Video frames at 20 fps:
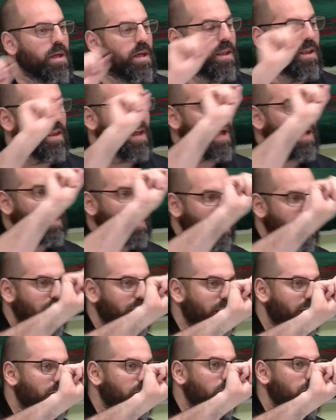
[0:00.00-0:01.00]
Not
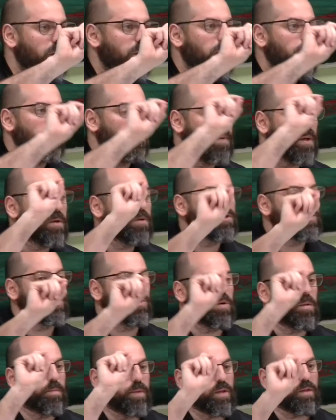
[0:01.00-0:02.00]
eating builds your
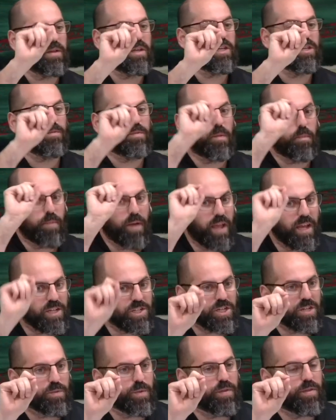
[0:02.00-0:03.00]
ability to be
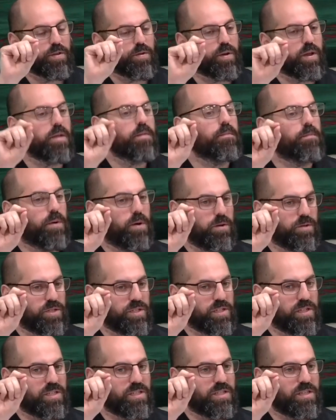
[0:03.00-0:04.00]
patient with your
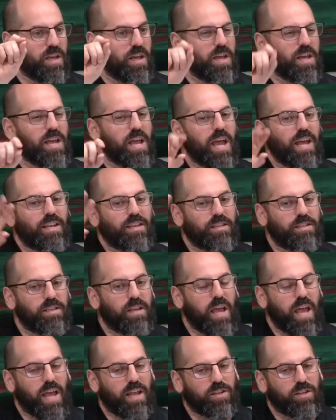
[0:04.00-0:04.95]
impulses and